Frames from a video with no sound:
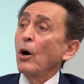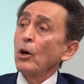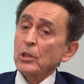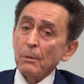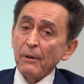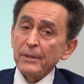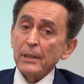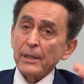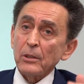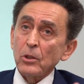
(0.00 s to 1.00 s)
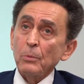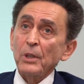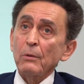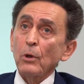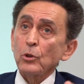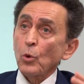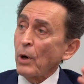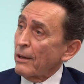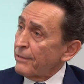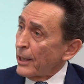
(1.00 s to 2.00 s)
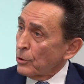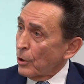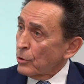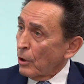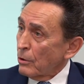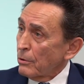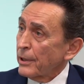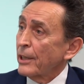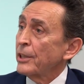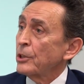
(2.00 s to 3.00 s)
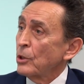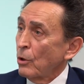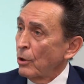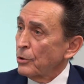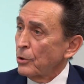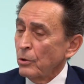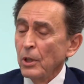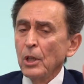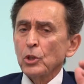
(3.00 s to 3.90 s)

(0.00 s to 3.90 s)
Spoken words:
On top of that, at home you have all your Wi-Fi turned on, radiating onto you.